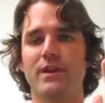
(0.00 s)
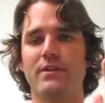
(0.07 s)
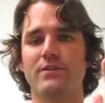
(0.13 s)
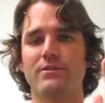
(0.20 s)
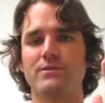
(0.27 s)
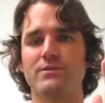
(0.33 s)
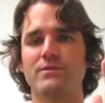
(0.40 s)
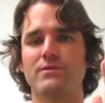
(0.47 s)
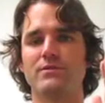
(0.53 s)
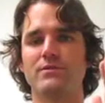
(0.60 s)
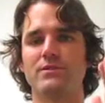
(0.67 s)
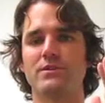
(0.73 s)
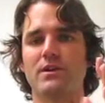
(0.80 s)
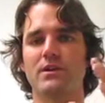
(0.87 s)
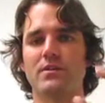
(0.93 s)
and those
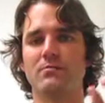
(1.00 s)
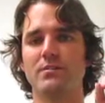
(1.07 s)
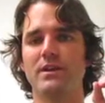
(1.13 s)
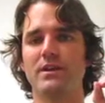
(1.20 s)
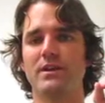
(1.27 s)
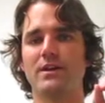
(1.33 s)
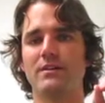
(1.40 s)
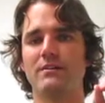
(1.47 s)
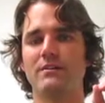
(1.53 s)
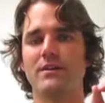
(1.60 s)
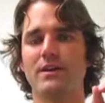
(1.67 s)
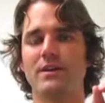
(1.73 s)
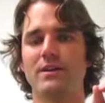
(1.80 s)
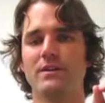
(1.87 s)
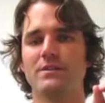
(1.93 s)
holes are big enough
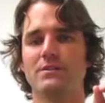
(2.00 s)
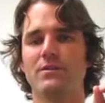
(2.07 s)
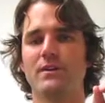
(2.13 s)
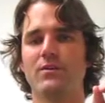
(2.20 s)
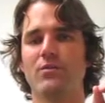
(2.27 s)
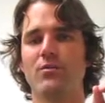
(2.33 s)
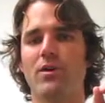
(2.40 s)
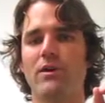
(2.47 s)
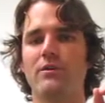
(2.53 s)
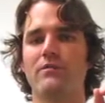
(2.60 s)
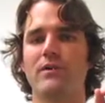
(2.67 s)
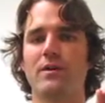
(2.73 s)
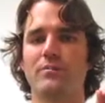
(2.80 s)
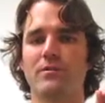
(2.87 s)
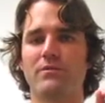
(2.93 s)
so that water
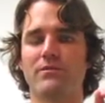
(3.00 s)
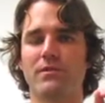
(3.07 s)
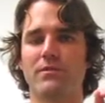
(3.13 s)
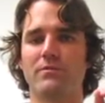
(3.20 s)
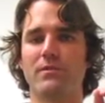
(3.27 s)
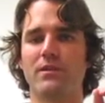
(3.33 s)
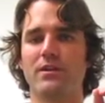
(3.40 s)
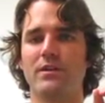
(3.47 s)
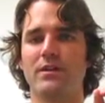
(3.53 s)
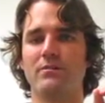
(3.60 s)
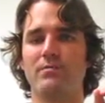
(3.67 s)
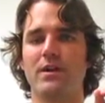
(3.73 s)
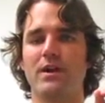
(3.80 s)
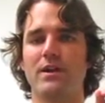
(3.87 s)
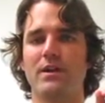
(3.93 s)
vapor from the
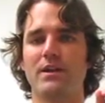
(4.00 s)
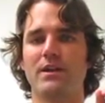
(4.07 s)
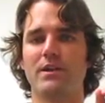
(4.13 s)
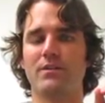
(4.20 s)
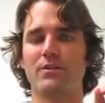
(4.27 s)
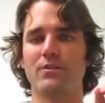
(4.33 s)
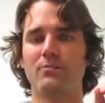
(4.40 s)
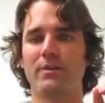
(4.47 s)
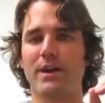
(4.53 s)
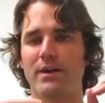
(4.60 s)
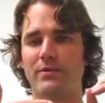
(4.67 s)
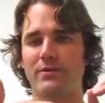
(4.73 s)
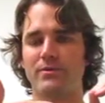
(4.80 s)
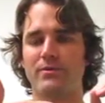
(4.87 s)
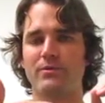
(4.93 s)
body can go back
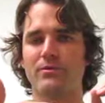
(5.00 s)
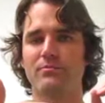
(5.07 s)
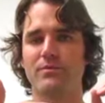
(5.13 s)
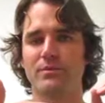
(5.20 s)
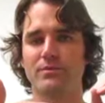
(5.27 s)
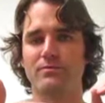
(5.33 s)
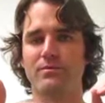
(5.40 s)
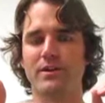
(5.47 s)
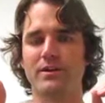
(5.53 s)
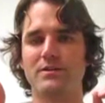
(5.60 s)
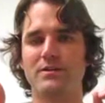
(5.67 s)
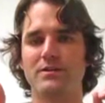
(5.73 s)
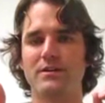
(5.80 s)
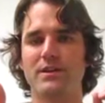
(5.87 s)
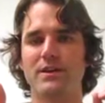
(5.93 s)
through
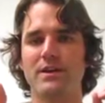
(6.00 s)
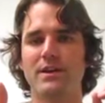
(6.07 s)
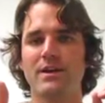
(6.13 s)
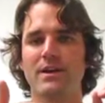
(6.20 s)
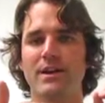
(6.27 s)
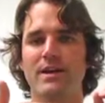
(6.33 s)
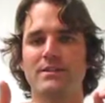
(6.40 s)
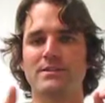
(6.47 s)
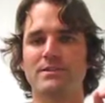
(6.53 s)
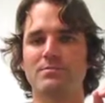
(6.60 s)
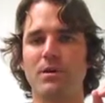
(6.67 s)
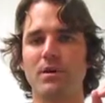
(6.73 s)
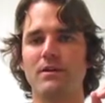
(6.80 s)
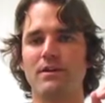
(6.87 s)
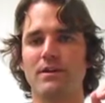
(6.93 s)
perspiration, and
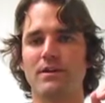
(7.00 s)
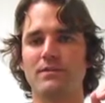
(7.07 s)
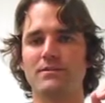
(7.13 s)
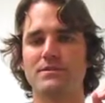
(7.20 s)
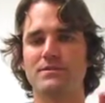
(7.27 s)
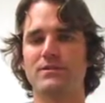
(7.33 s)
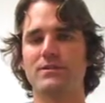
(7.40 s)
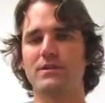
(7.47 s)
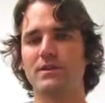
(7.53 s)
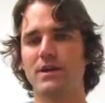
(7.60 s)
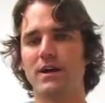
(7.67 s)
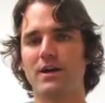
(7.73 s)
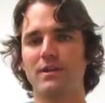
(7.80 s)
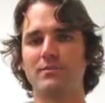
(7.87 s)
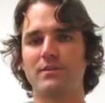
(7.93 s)
small enough so that the
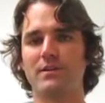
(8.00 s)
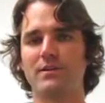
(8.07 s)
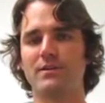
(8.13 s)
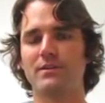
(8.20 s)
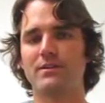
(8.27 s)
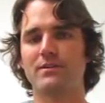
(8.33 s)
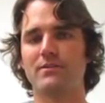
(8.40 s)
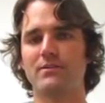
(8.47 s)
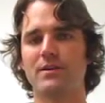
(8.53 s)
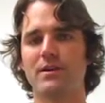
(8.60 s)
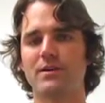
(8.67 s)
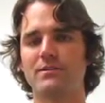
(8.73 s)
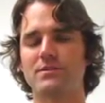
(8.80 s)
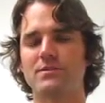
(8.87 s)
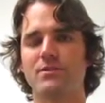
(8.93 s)
element,
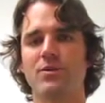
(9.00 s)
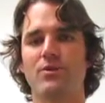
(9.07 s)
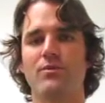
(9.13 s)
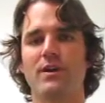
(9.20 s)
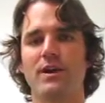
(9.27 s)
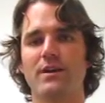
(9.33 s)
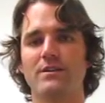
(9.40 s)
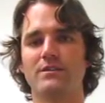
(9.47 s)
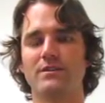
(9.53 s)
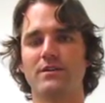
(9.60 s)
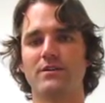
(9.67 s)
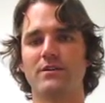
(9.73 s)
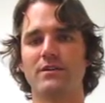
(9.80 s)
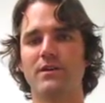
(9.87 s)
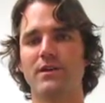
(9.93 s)
snow, rain,
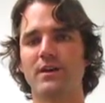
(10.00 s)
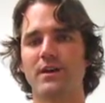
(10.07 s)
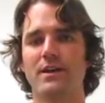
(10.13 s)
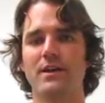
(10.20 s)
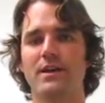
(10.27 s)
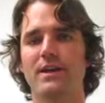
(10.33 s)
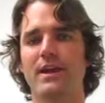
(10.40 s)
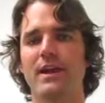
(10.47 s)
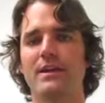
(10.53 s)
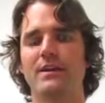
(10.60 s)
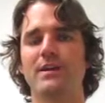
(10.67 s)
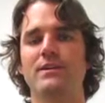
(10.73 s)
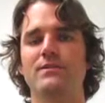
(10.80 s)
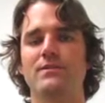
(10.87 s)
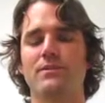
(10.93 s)
etc., can't
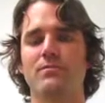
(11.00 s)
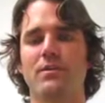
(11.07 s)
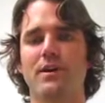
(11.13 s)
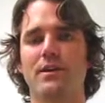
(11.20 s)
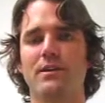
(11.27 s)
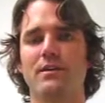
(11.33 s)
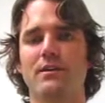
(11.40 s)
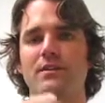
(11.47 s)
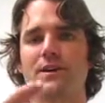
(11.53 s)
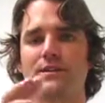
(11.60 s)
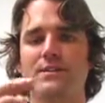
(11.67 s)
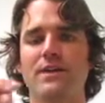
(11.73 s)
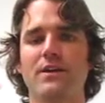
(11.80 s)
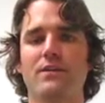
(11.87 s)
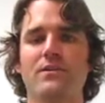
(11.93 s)
get to the body. And
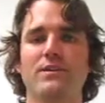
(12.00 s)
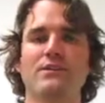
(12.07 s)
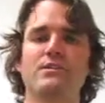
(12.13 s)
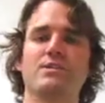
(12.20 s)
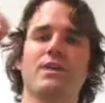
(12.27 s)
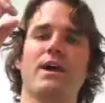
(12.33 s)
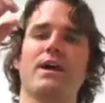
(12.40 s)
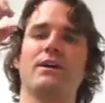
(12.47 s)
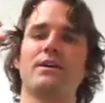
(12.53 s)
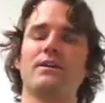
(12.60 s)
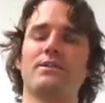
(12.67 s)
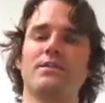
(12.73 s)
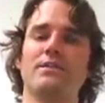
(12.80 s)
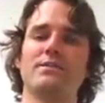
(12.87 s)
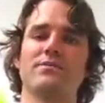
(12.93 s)
that's how this
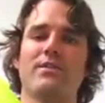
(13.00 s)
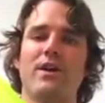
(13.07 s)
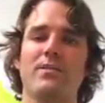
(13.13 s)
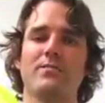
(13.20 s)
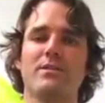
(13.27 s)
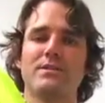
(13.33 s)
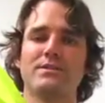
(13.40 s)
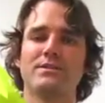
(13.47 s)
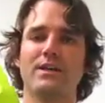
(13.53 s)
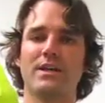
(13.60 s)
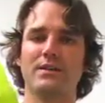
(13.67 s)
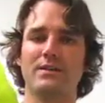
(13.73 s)
jacket, these fabrics,